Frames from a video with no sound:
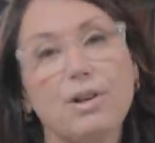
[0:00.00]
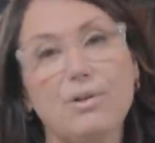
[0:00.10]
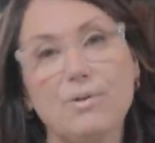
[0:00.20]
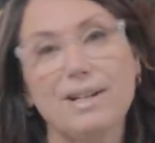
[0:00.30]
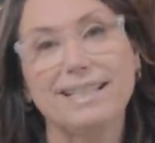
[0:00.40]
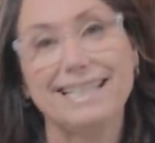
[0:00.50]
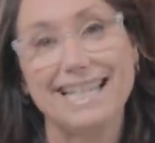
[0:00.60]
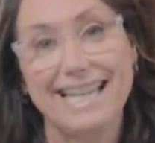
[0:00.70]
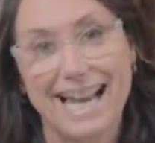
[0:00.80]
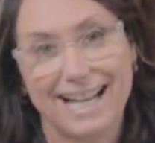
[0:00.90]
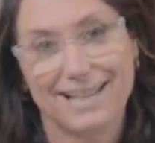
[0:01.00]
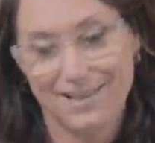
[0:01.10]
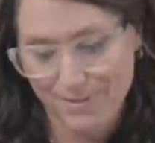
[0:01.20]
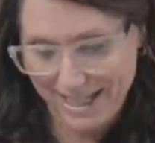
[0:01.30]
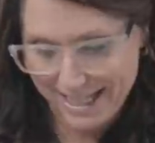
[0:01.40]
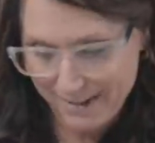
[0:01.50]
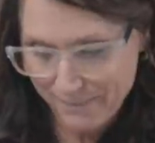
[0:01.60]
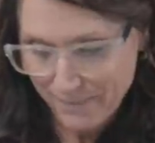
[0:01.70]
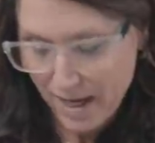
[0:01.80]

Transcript: you next week.